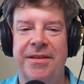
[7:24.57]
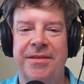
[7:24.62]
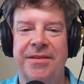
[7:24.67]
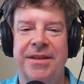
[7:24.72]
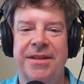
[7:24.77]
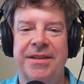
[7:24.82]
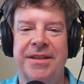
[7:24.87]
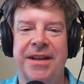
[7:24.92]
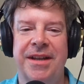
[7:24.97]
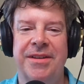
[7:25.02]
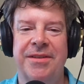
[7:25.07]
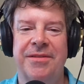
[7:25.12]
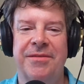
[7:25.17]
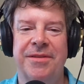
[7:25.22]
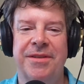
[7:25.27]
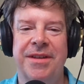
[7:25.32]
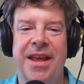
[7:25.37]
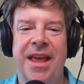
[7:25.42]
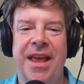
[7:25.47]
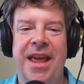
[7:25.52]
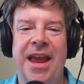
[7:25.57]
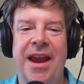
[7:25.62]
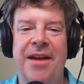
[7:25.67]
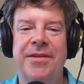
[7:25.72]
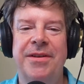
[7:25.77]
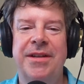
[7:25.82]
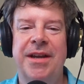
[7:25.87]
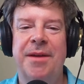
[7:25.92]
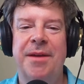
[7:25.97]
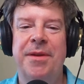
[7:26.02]
It's just like,
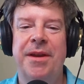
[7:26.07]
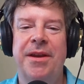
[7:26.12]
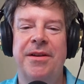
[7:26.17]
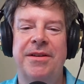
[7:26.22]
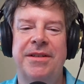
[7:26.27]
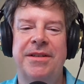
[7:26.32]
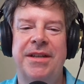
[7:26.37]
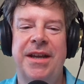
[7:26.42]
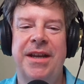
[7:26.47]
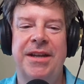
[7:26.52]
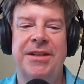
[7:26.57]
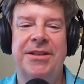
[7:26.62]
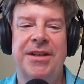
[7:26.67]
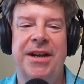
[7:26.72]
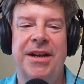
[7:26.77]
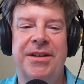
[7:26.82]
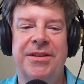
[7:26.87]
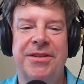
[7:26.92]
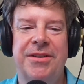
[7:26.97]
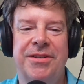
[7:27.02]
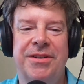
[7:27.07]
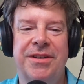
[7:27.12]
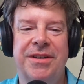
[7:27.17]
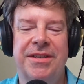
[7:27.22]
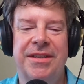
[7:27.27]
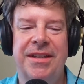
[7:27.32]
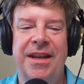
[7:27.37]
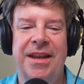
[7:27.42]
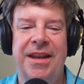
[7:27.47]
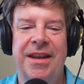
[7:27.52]
every time you hear THX, you're
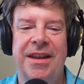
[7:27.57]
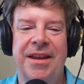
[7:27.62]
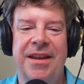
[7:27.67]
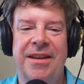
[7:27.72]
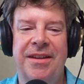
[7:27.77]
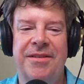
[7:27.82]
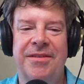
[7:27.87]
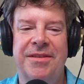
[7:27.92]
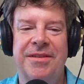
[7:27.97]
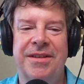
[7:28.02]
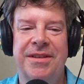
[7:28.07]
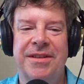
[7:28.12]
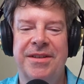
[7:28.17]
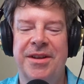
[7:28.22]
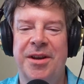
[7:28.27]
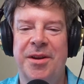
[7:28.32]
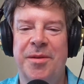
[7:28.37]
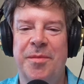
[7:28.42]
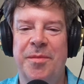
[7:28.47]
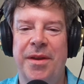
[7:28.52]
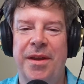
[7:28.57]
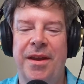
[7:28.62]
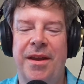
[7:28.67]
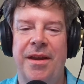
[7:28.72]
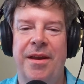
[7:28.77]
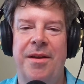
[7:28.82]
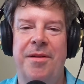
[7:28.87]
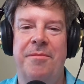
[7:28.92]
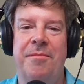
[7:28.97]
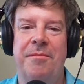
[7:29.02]
just thinking, this is going to be
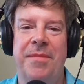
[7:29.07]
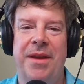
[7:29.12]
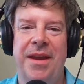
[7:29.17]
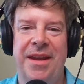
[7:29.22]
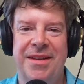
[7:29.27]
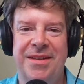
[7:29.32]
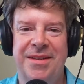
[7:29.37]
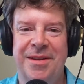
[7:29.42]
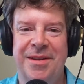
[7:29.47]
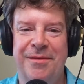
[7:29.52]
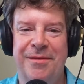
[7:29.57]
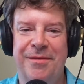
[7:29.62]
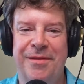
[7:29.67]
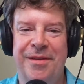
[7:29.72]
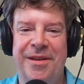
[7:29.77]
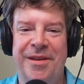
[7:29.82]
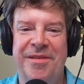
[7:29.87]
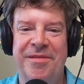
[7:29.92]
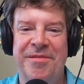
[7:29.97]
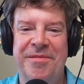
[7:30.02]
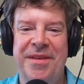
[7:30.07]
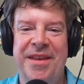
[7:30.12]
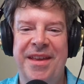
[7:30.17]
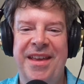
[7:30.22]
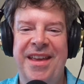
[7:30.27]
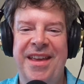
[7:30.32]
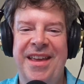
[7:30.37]
an amazing film.